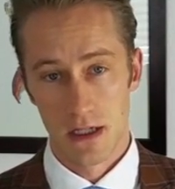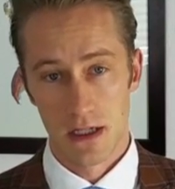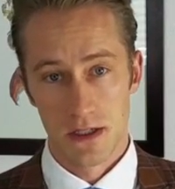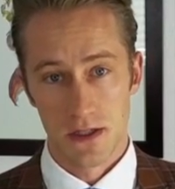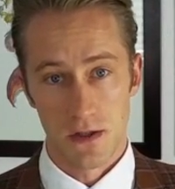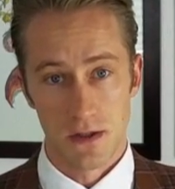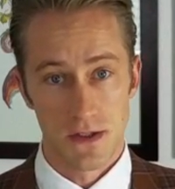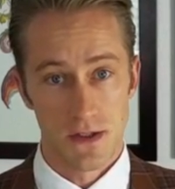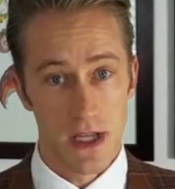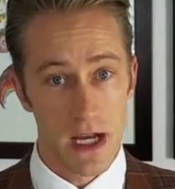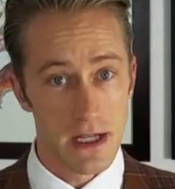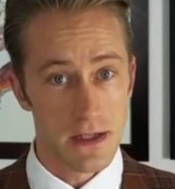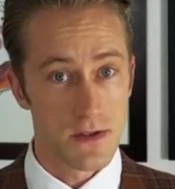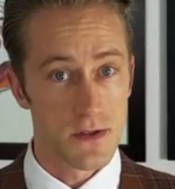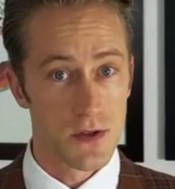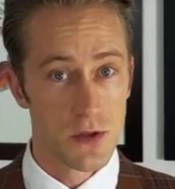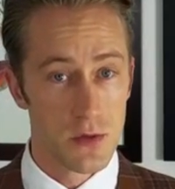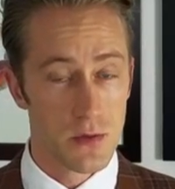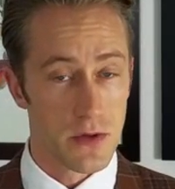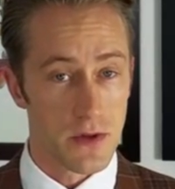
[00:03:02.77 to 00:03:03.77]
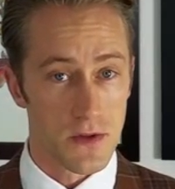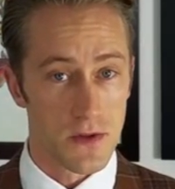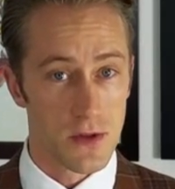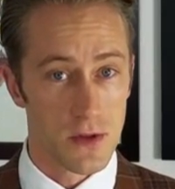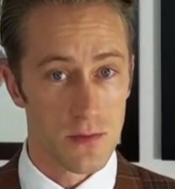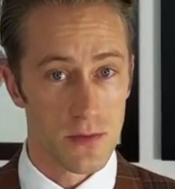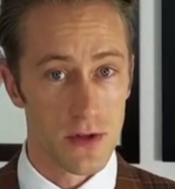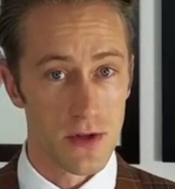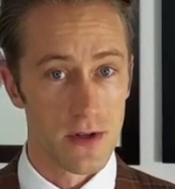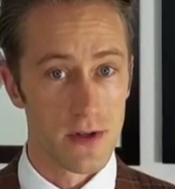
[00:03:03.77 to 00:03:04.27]
So it's not super,
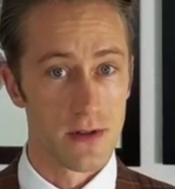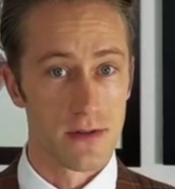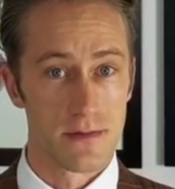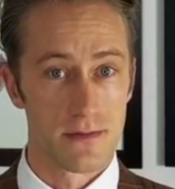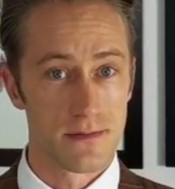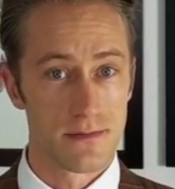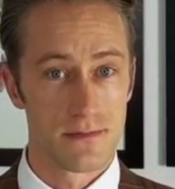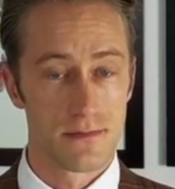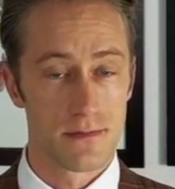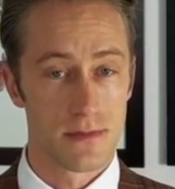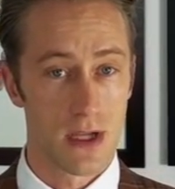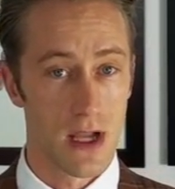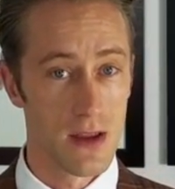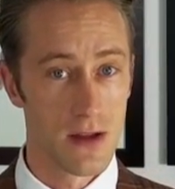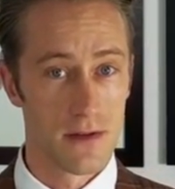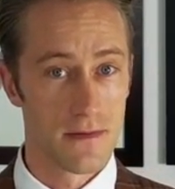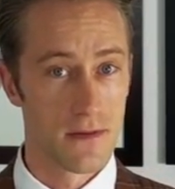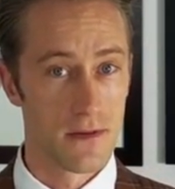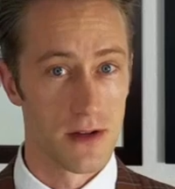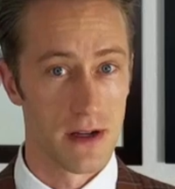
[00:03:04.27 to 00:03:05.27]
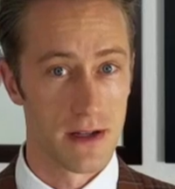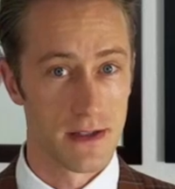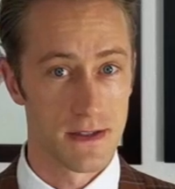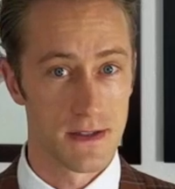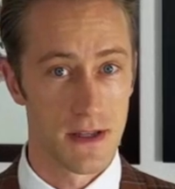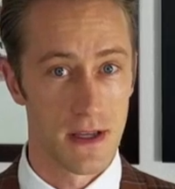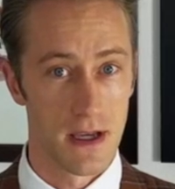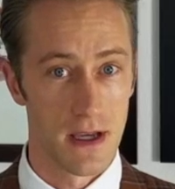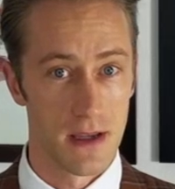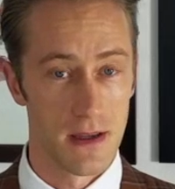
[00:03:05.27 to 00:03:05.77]
super colorful
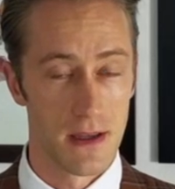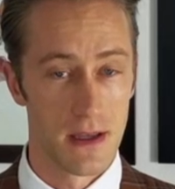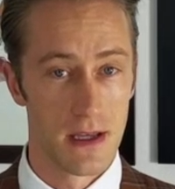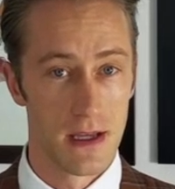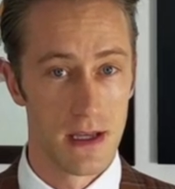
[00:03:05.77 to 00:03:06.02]
outside.